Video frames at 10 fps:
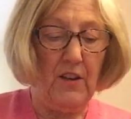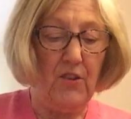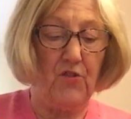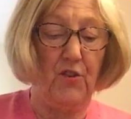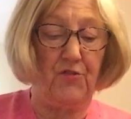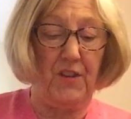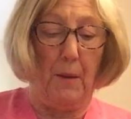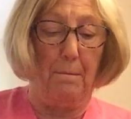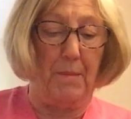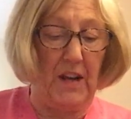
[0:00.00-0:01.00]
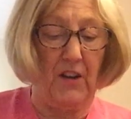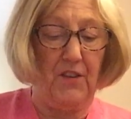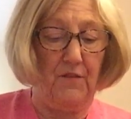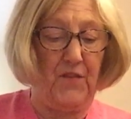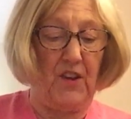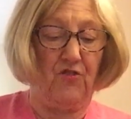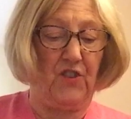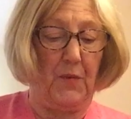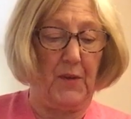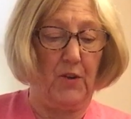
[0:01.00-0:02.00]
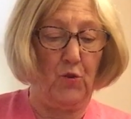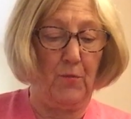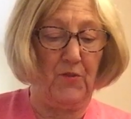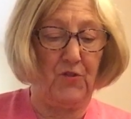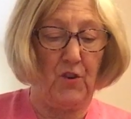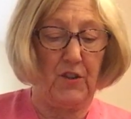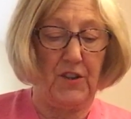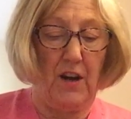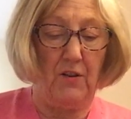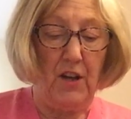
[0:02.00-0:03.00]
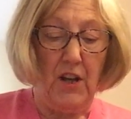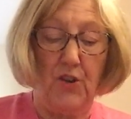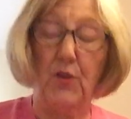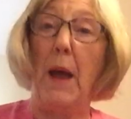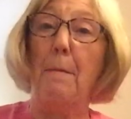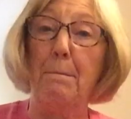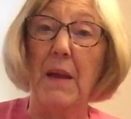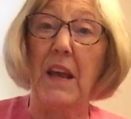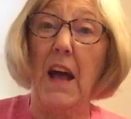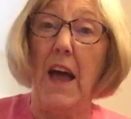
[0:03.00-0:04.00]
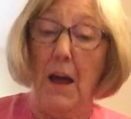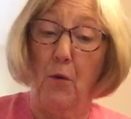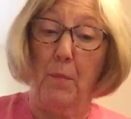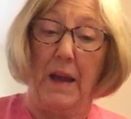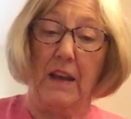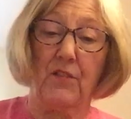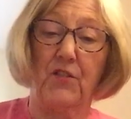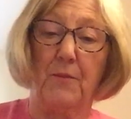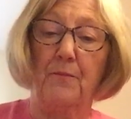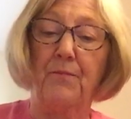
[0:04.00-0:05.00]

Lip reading: "Children are bigger than fish," said the enormous crocodile. "You get bigger helpings."